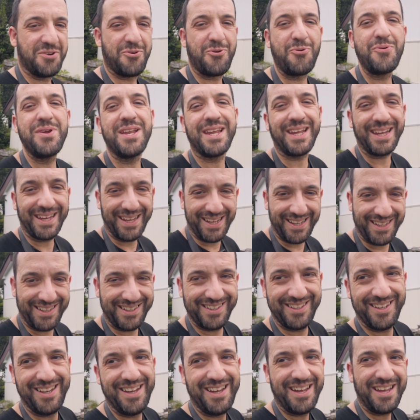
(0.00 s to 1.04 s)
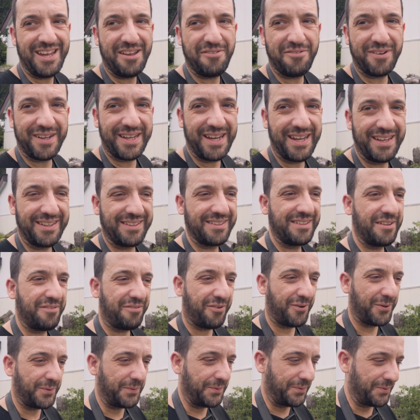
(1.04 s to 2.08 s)
ruining it if again the
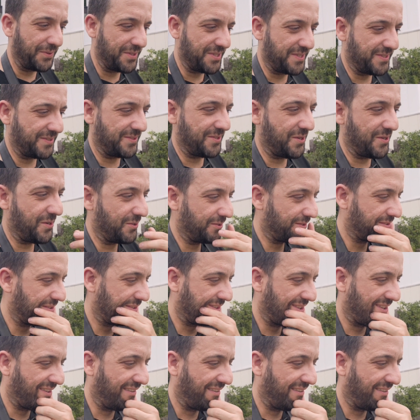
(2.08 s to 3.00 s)
photo is not